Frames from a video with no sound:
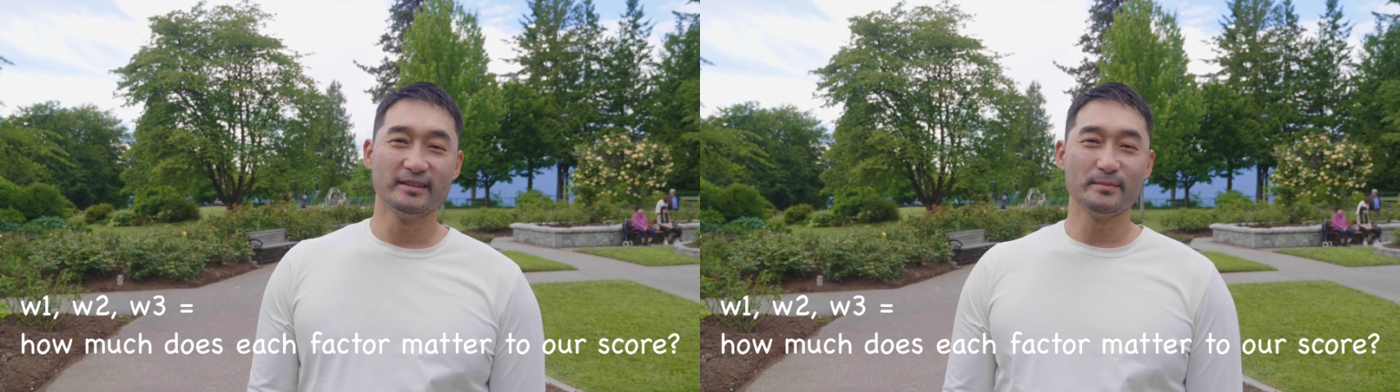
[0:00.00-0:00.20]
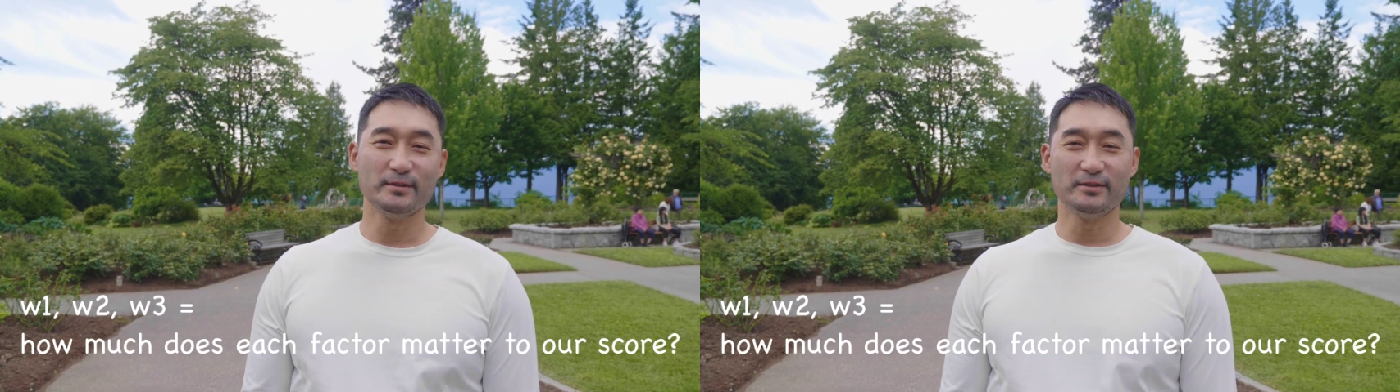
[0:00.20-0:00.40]

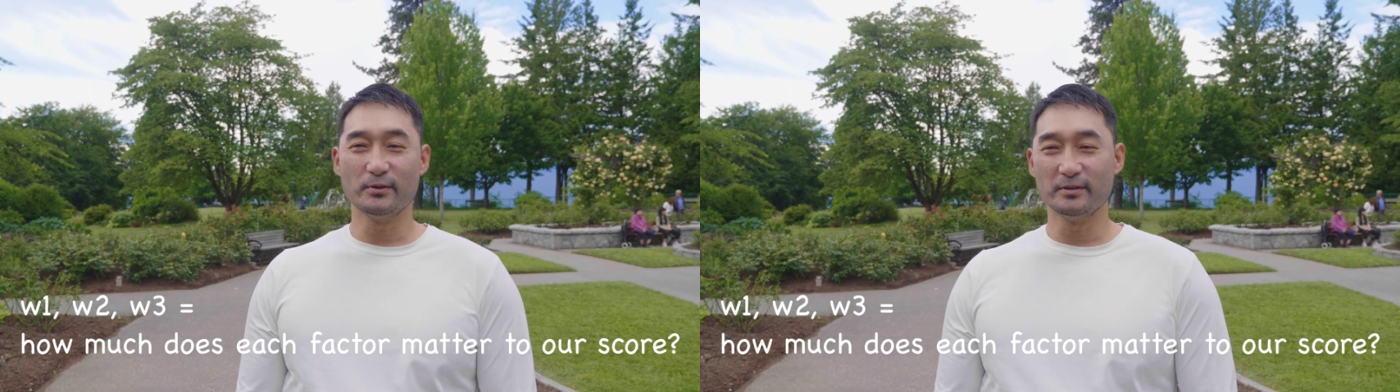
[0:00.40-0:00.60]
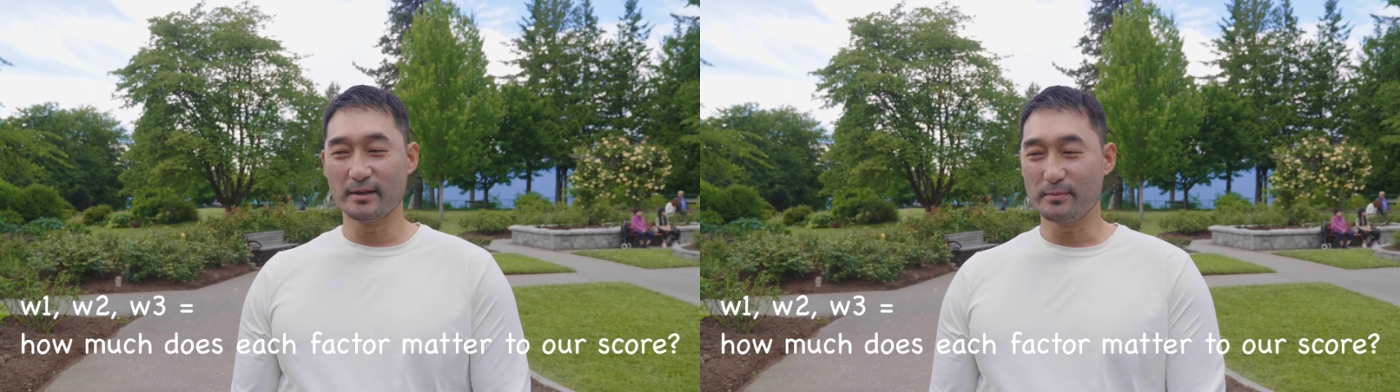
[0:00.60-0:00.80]

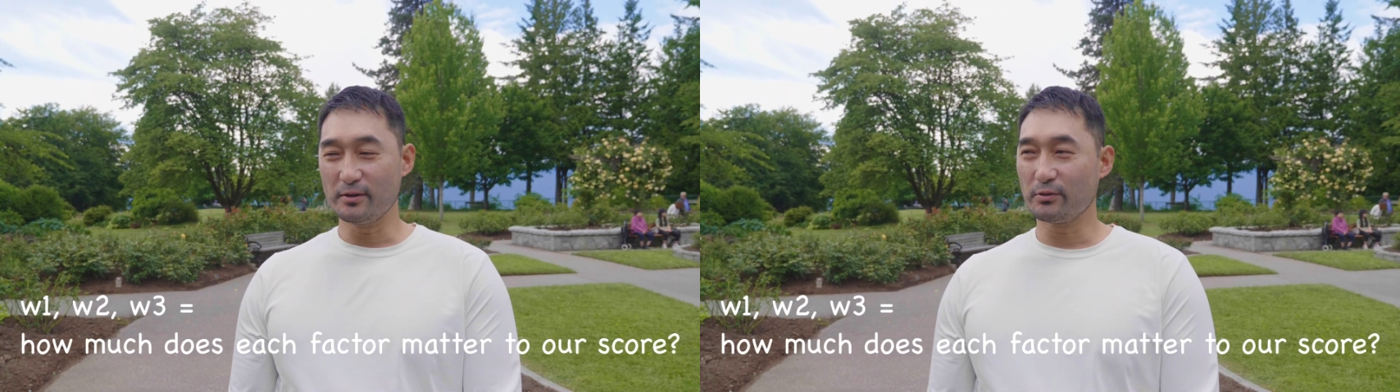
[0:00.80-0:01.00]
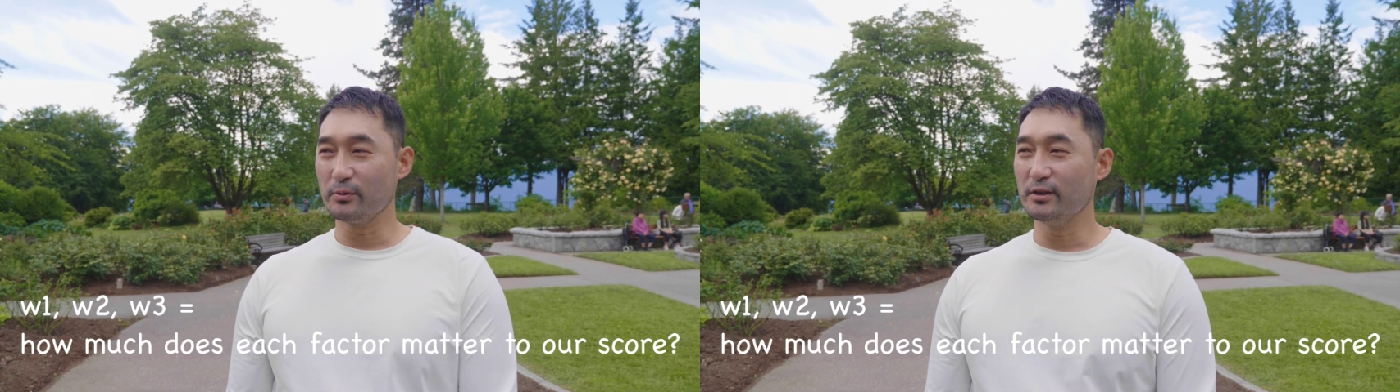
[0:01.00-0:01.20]
W2, and
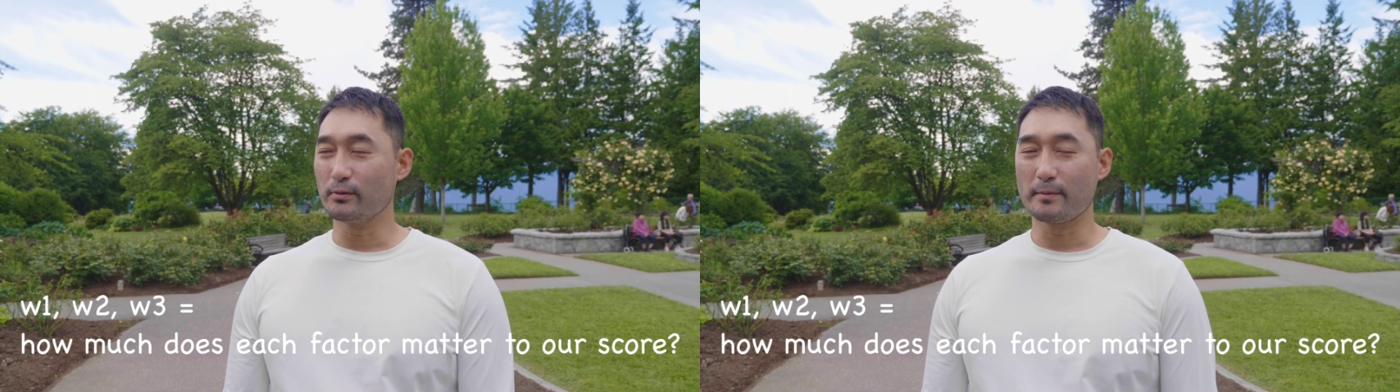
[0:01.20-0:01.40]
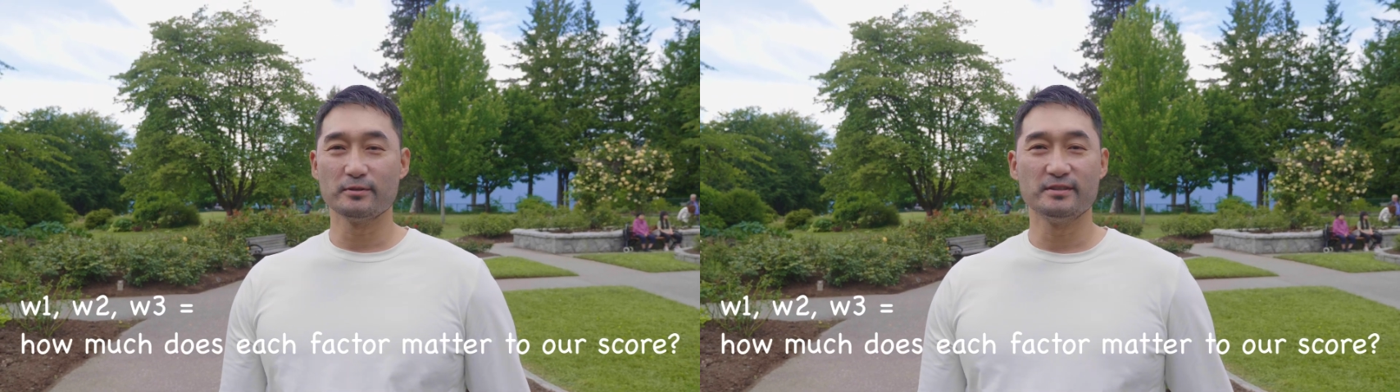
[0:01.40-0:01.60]
W3 to
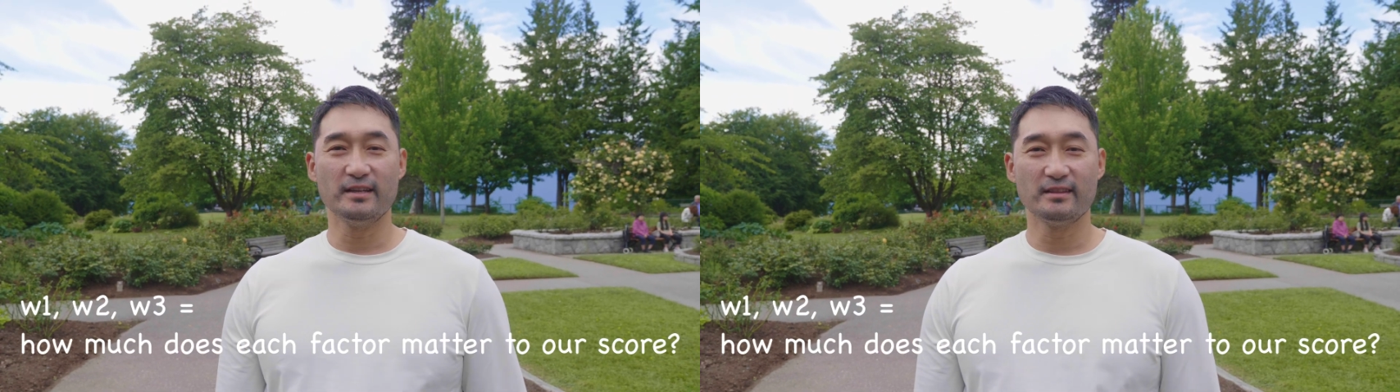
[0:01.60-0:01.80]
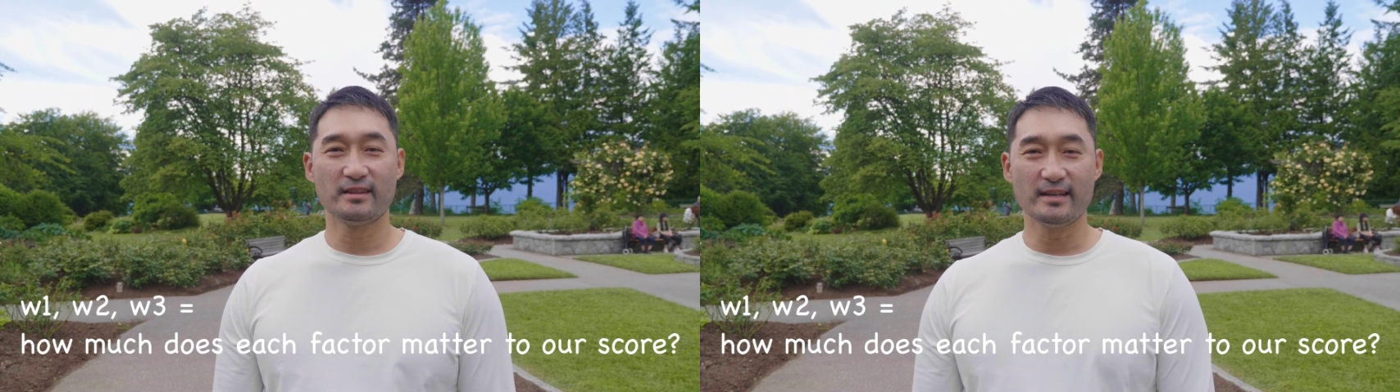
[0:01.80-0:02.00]

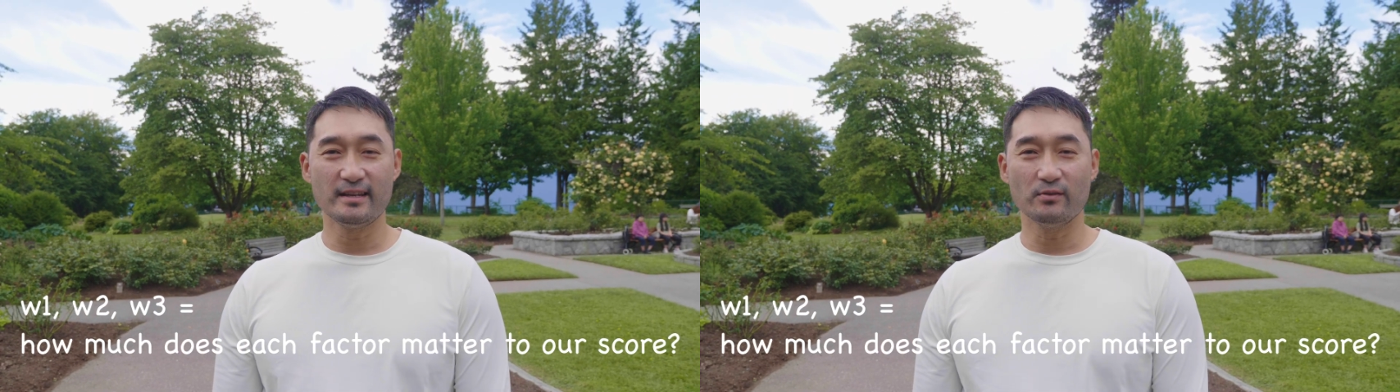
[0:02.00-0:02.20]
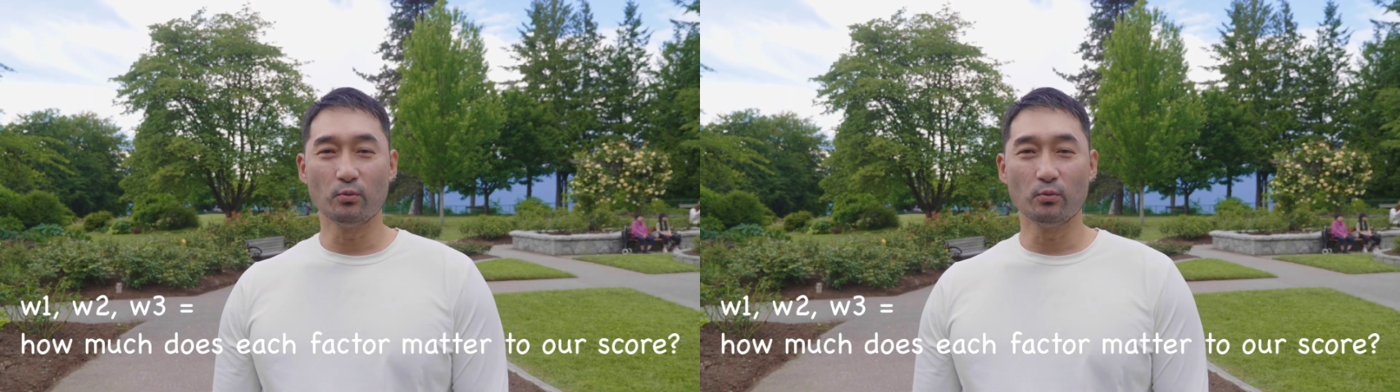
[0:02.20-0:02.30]
represent the